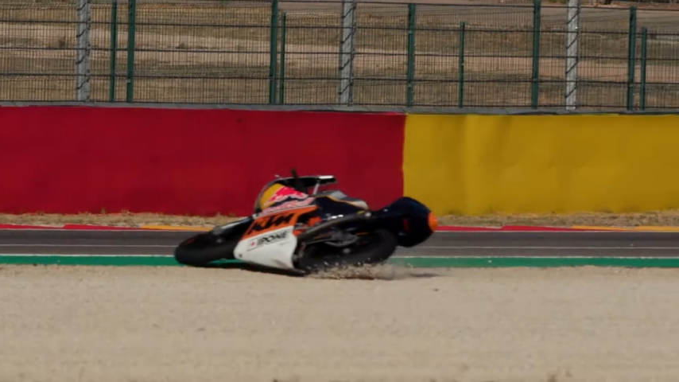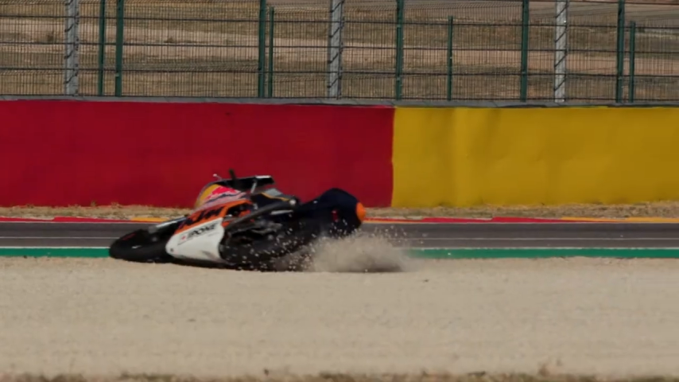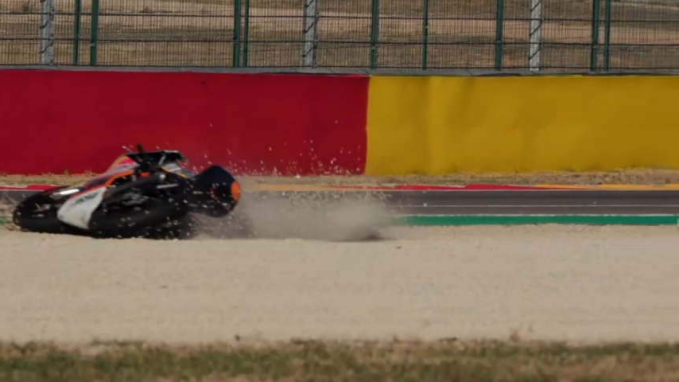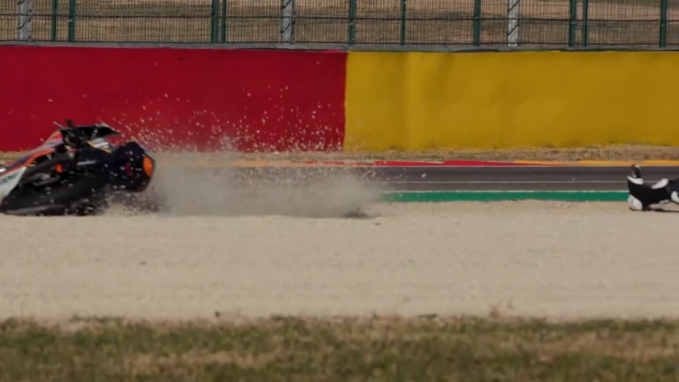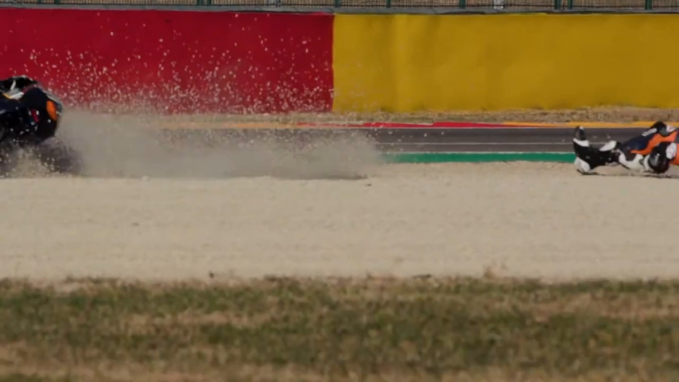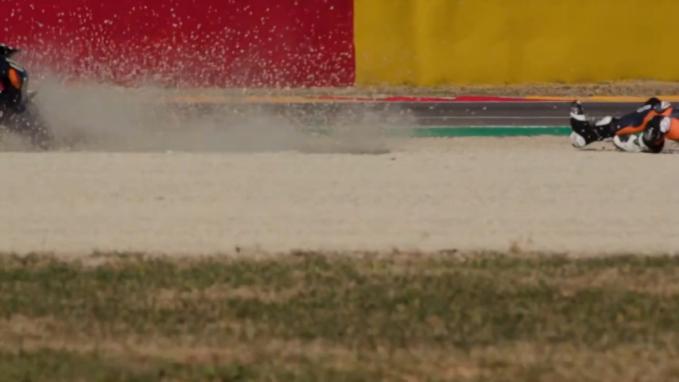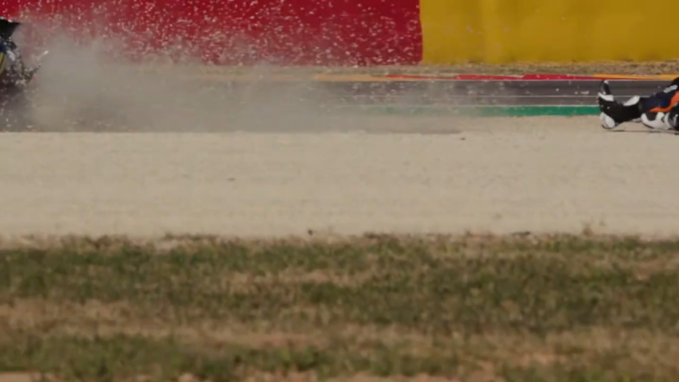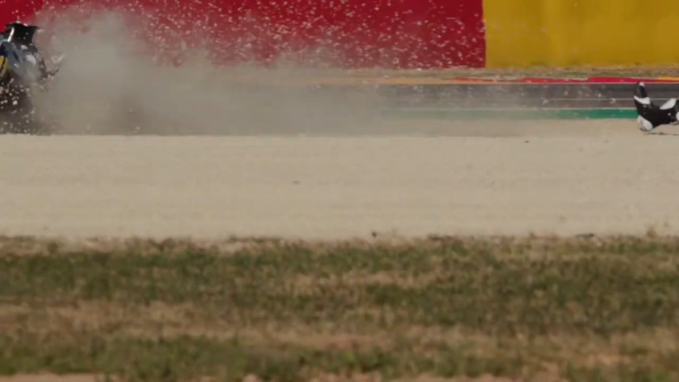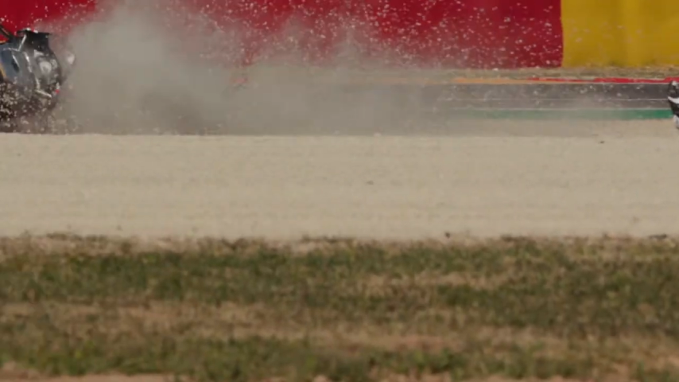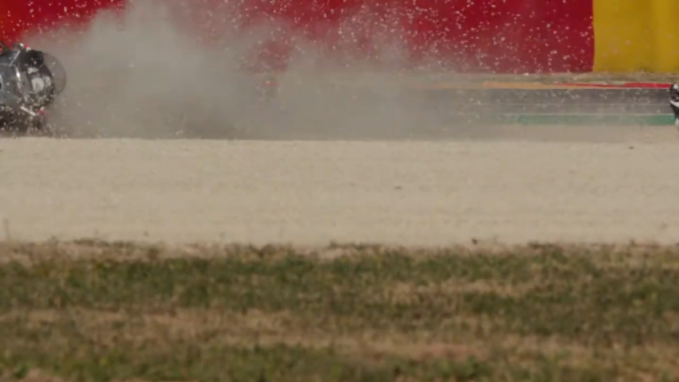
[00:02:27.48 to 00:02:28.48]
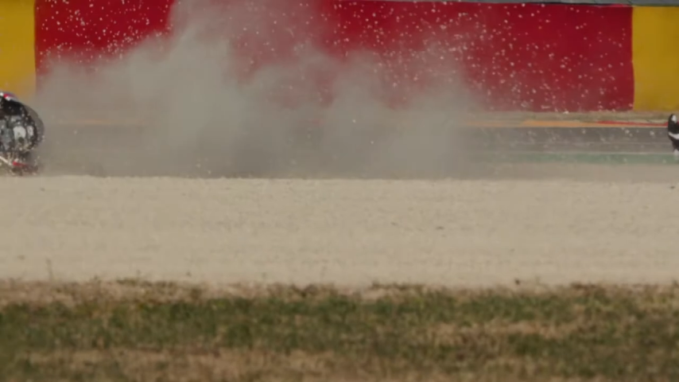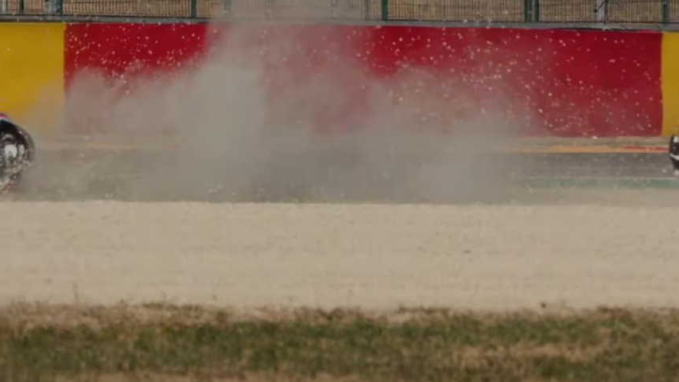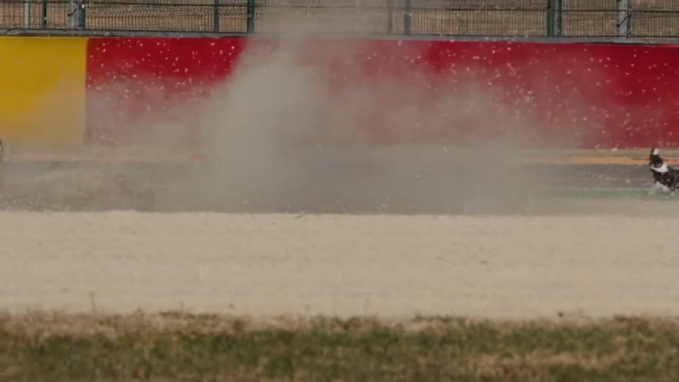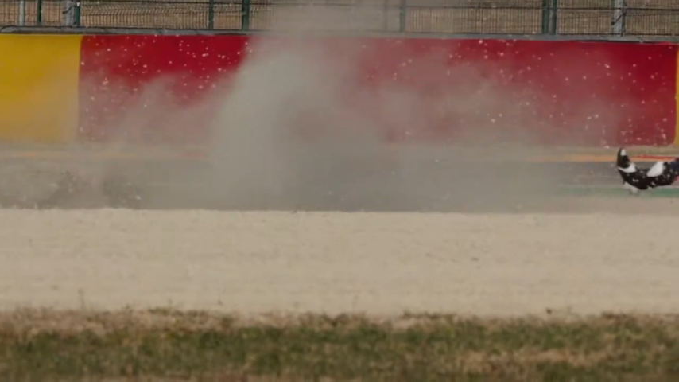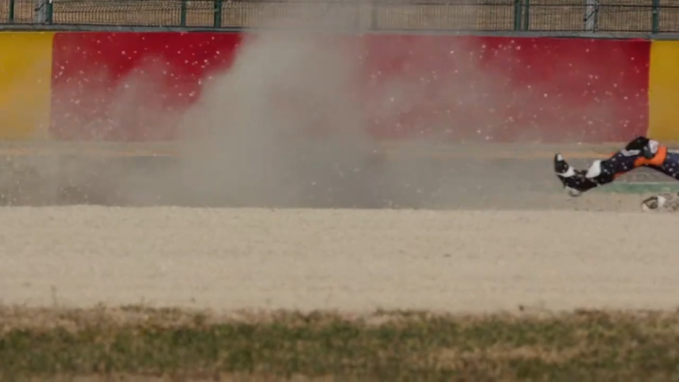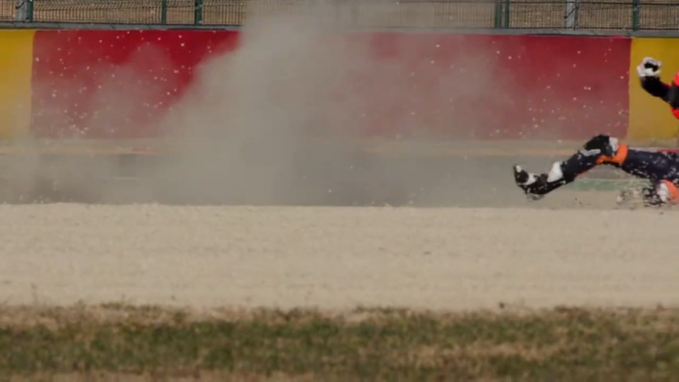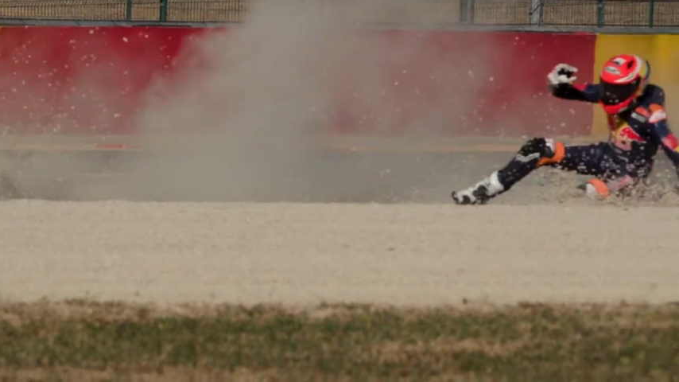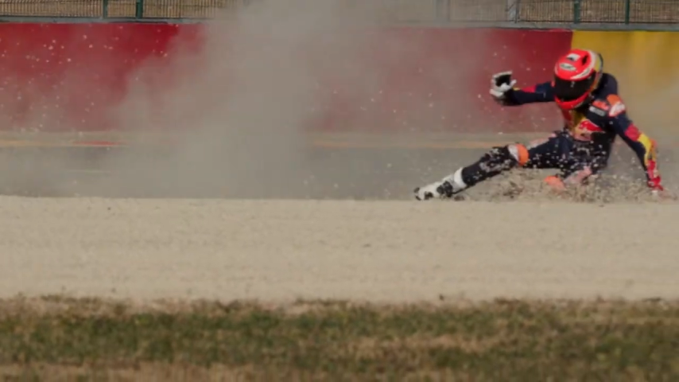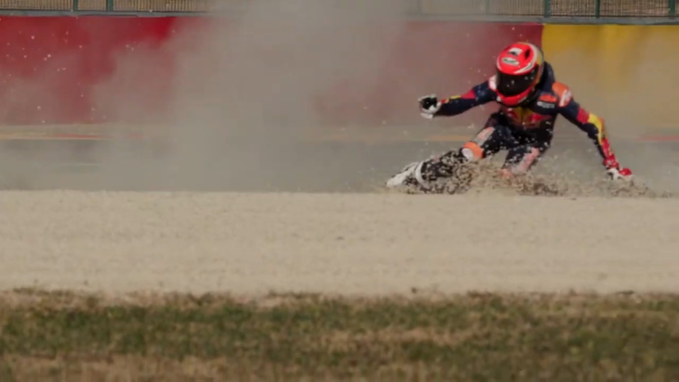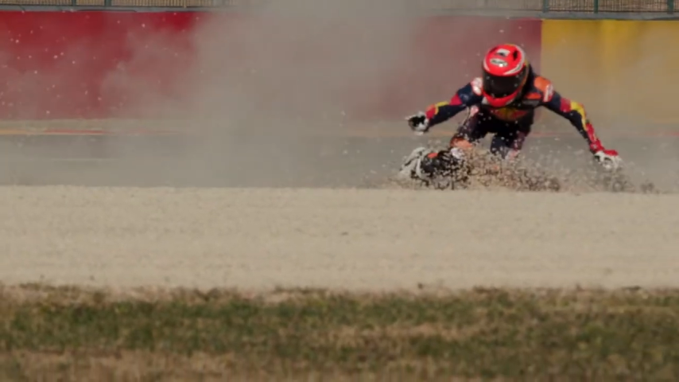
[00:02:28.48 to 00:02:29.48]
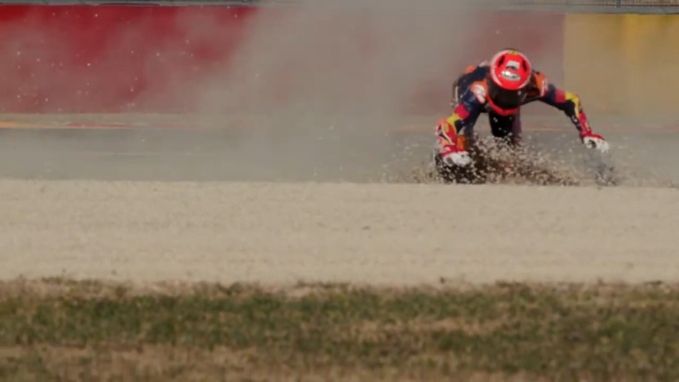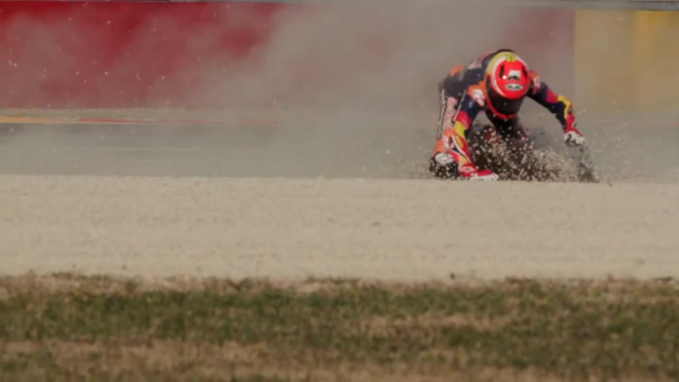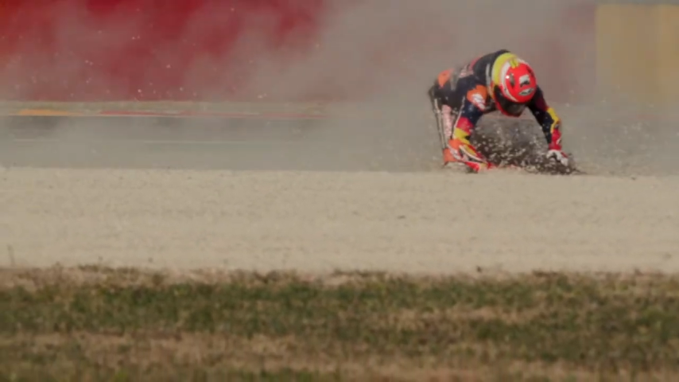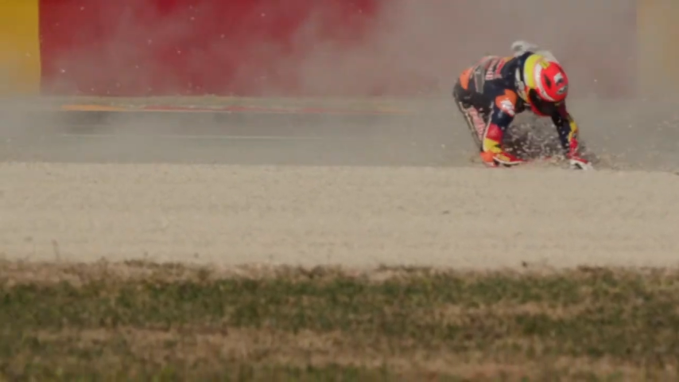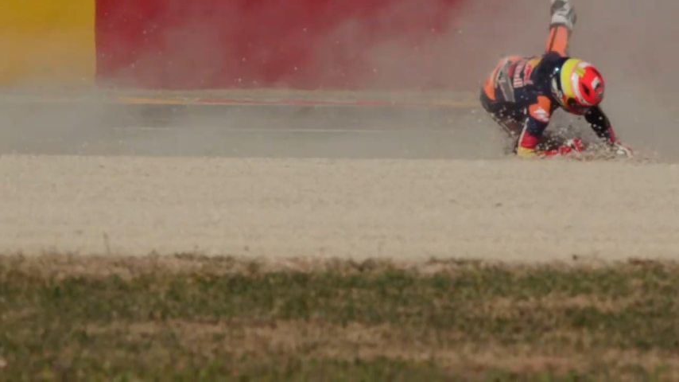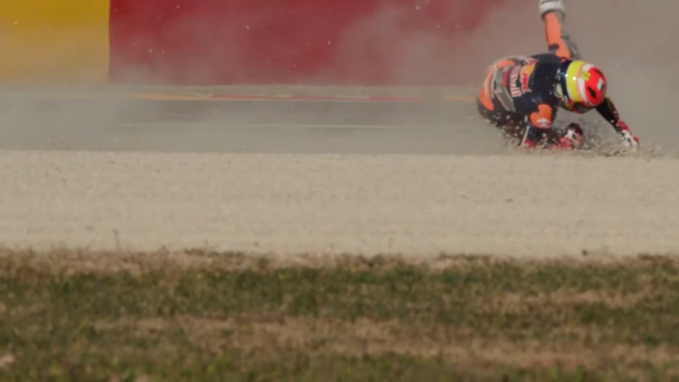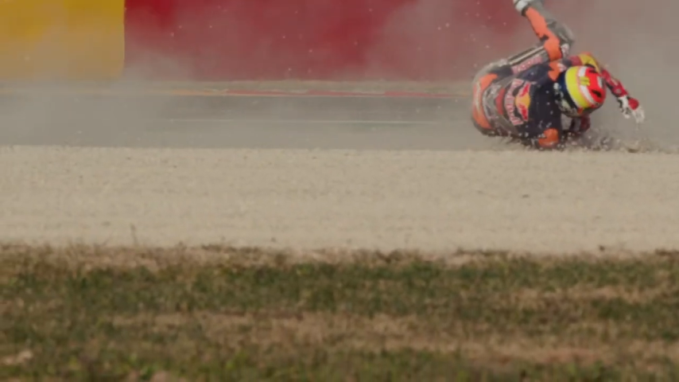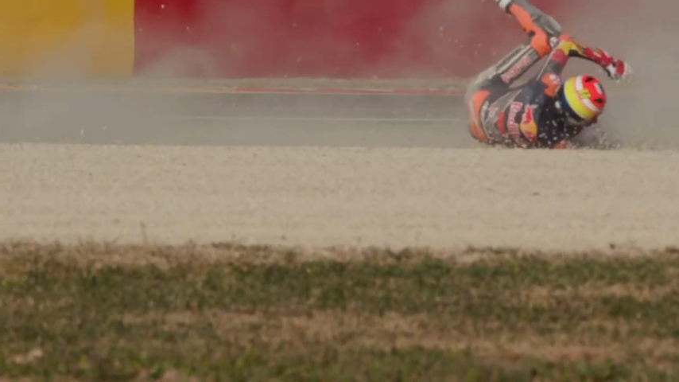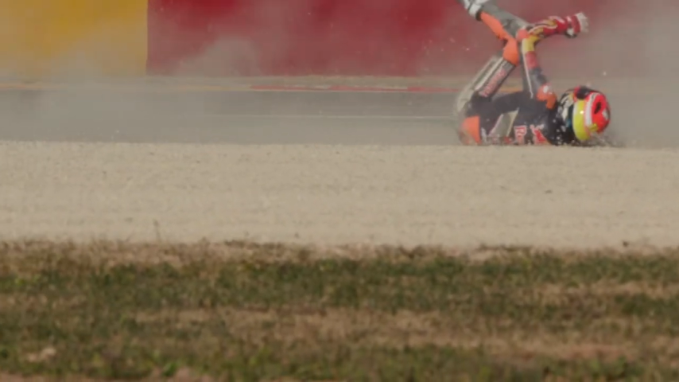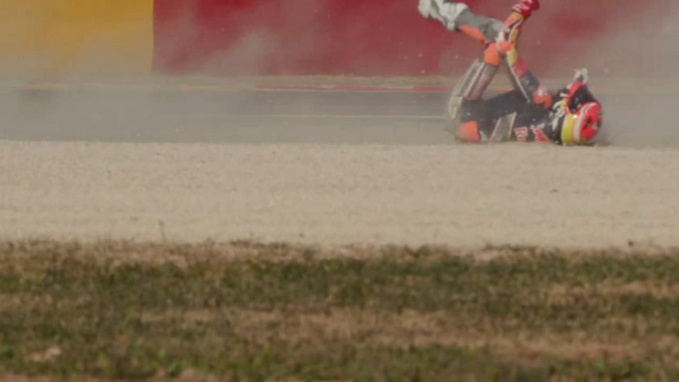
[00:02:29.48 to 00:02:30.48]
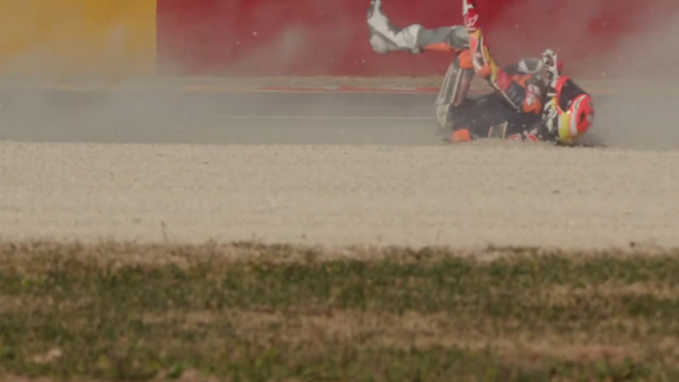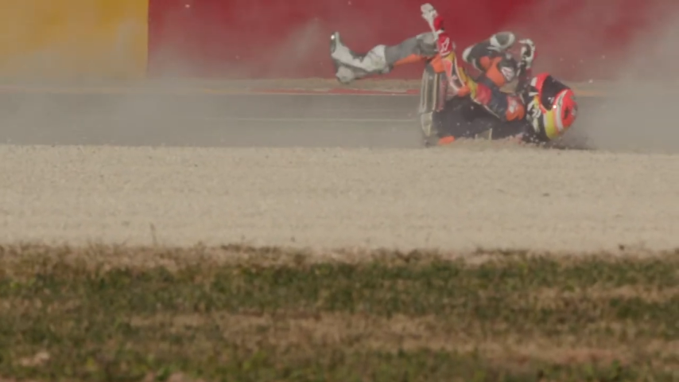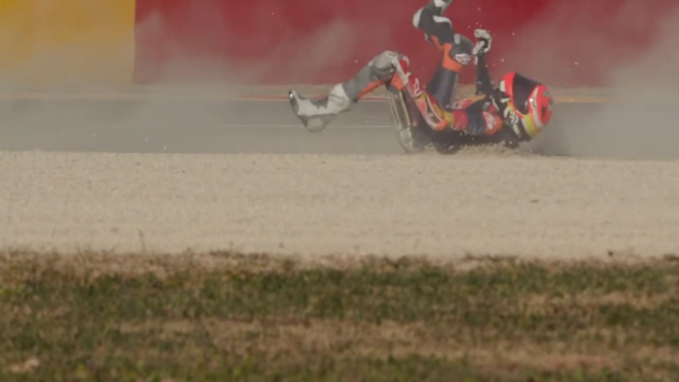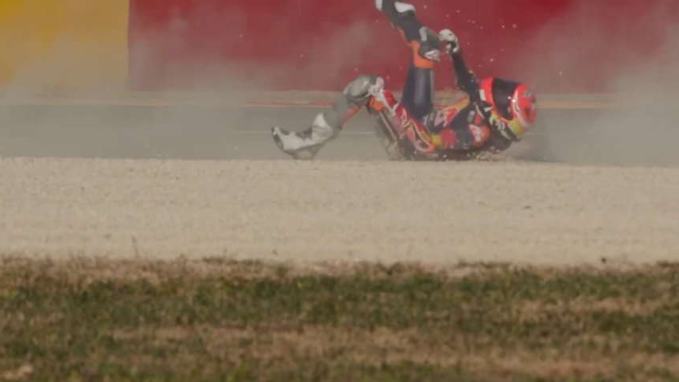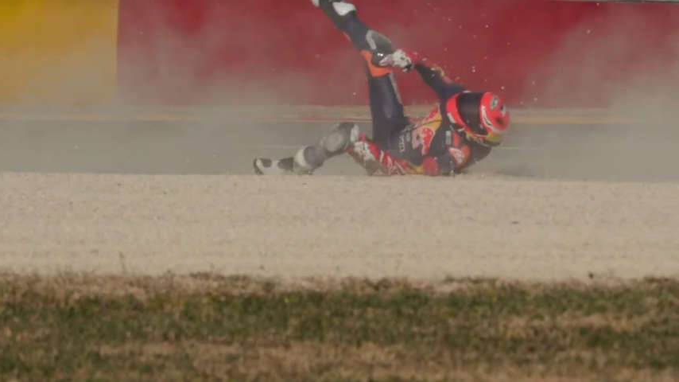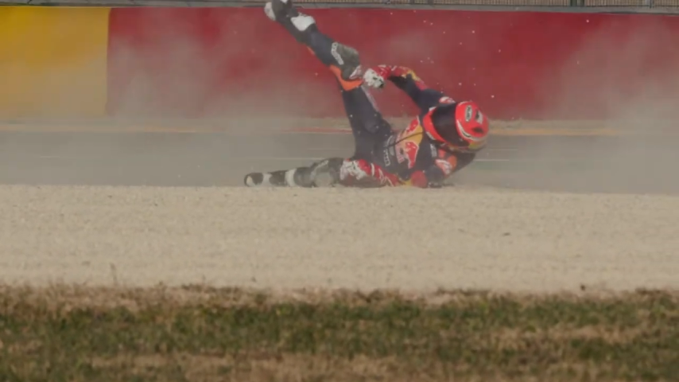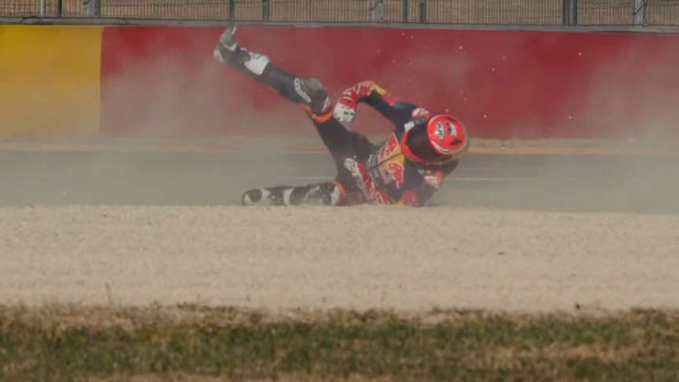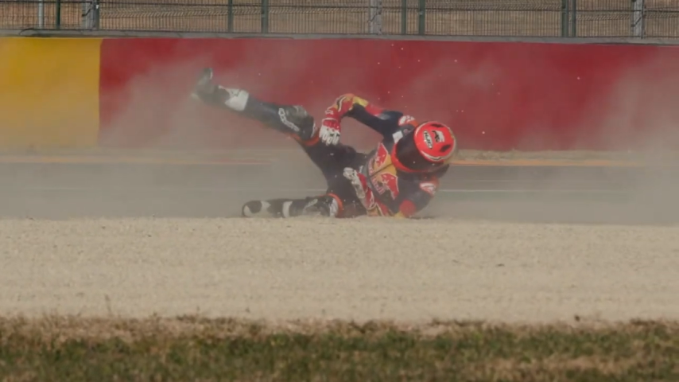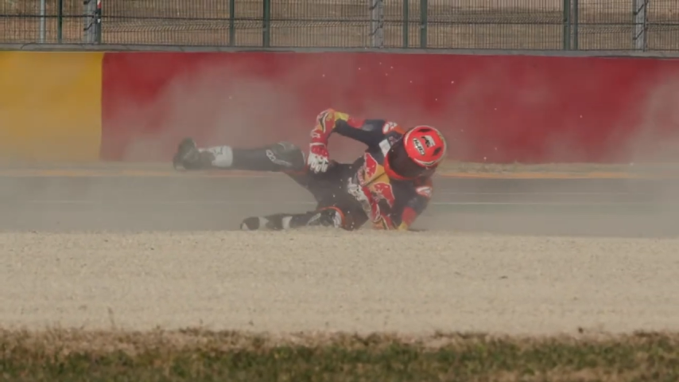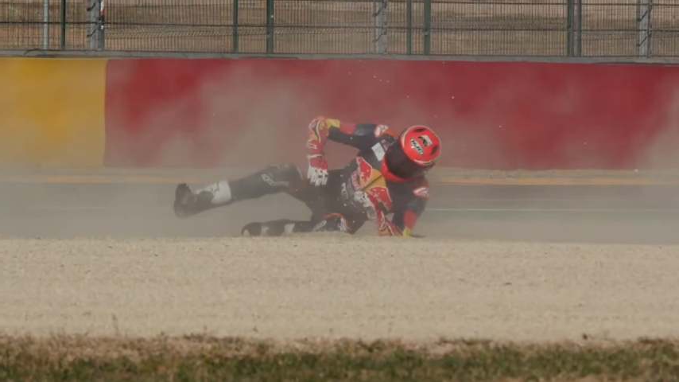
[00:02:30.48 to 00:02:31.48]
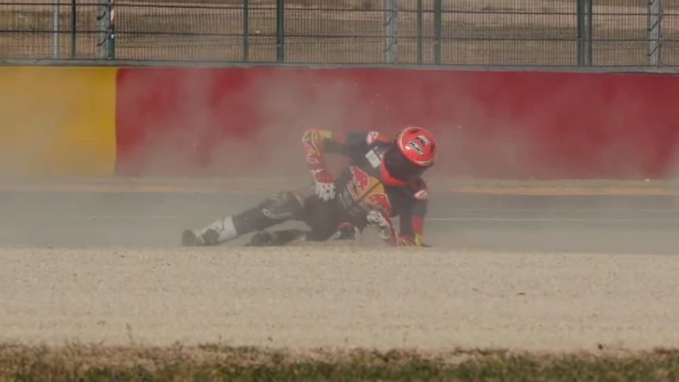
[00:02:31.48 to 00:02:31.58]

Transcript: (no speaker visible)